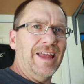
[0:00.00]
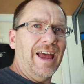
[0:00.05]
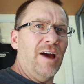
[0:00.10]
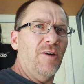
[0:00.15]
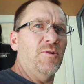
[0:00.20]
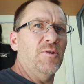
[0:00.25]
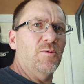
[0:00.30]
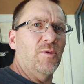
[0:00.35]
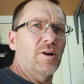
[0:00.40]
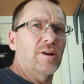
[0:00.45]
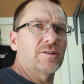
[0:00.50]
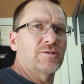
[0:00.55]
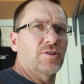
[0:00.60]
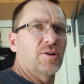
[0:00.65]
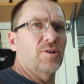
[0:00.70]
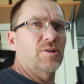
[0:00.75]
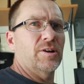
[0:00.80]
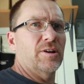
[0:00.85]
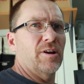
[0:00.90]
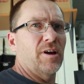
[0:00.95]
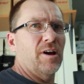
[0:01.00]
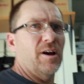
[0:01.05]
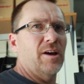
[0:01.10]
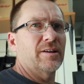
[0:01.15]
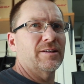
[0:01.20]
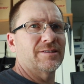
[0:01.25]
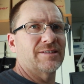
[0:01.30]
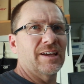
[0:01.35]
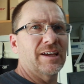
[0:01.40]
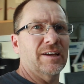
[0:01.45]
Now we want to turn it on
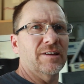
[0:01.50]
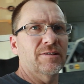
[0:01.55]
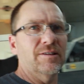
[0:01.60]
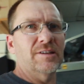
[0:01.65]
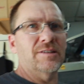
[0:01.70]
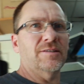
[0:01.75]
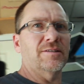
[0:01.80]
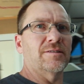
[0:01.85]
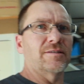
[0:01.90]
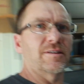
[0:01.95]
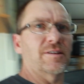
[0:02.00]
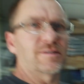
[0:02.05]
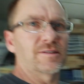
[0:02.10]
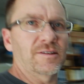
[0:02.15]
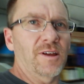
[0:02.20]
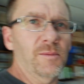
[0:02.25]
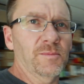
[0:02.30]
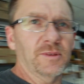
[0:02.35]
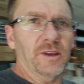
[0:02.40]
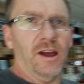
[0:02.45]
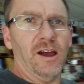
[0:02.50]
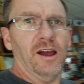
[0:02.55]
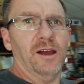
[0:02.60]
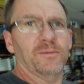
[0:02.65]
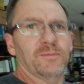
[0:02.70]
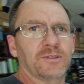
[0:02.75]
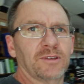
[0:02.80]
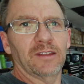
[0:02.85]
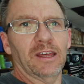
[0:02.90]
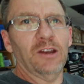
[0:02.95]
and take a listen, because
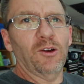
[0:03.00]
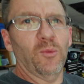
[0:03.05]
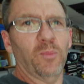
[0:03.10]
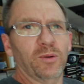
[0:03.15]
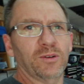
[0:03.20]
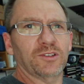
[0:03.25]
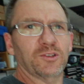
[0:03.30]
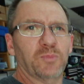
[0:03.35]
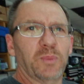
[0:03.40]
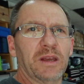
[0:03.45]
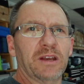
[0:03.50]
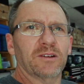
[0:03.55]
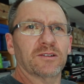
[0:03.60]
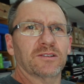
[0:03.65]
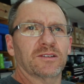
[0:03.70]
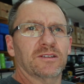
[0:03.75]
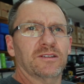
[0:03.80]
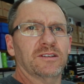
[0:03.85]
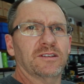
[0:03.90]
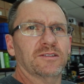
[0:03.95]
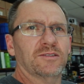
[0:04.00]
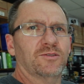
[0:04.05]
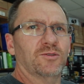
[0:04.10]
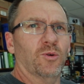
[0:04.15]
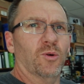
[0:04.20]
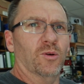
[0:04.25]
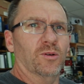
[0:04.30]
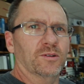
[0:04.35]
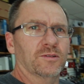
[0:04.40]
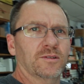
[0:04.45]
sometimes they don't put speakers in these
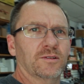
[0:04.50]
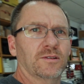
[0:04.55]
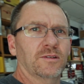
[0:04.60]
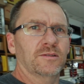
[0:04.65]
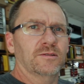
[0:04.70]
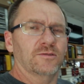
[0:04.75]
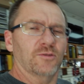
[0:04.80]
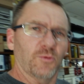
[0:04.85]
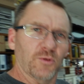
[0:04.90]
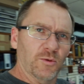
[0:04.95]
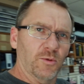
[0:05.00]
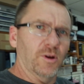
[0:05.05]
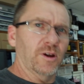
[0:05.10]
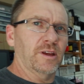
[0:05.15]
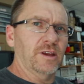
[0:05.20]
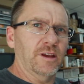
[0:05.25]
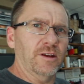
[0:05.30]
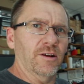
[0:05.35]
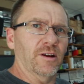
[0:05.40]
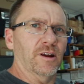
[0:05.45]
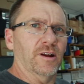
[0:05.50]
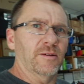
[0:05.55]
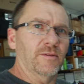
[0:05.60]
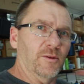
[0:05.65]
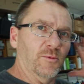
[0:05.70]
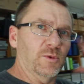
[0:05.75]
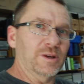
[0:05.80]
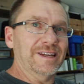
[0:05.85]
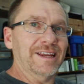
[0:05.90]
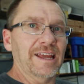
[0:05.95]
doors. So we want to hear it,
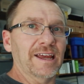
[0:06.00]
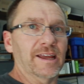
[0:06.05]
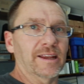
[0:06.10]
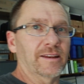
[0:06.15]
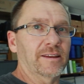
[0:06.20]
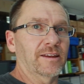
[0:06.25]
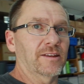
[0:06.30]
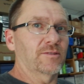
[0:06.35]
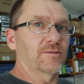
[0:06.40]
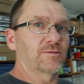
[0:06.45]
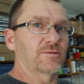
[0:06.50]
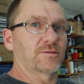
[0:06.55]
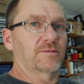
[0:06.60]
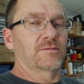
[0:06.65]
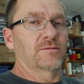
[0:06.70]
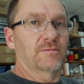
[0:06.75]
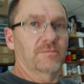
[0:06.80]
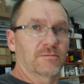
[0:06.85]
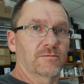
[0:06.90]
and we did, and there's